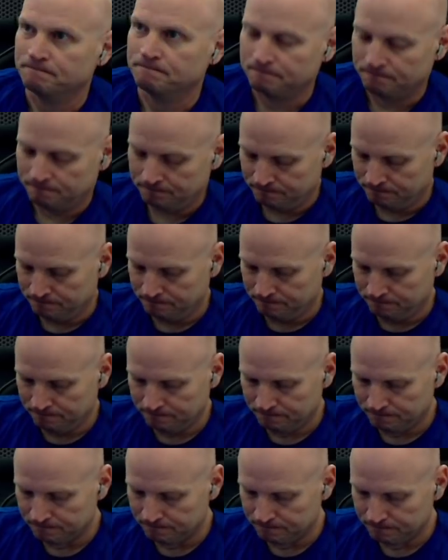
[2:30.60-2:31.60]

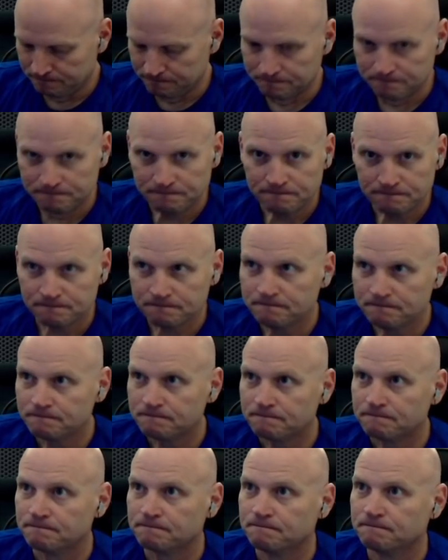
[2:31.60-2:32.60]

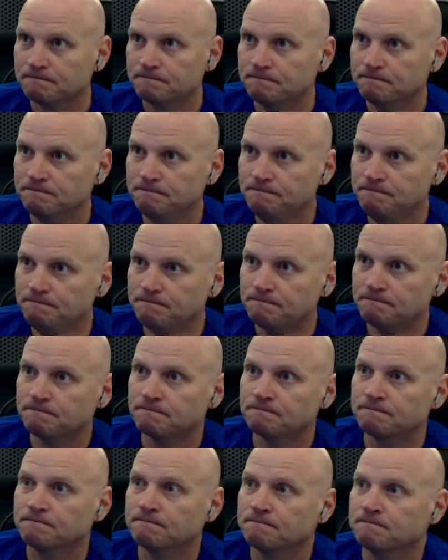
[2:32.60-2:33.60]

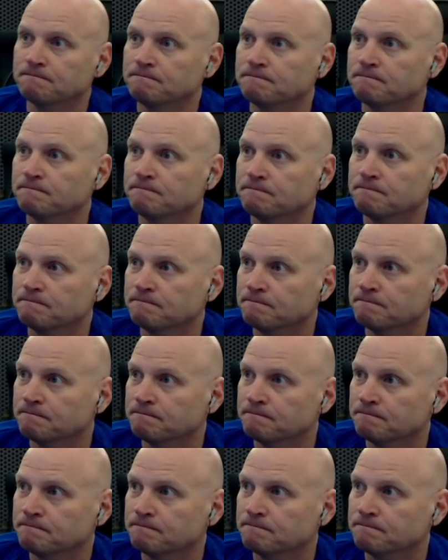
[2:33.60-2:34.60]

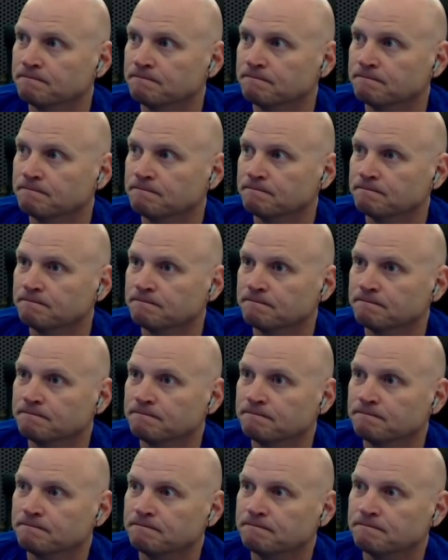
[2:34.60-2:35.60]

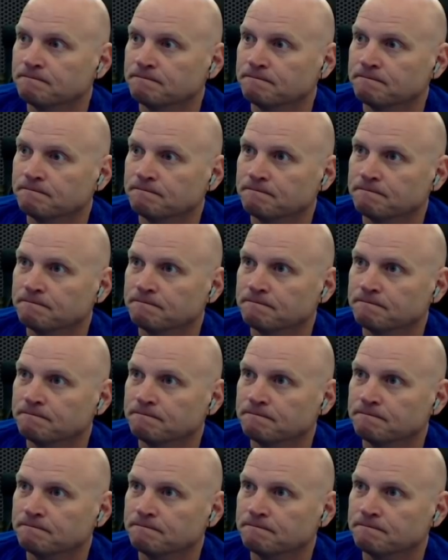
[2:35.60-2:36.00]
(silent)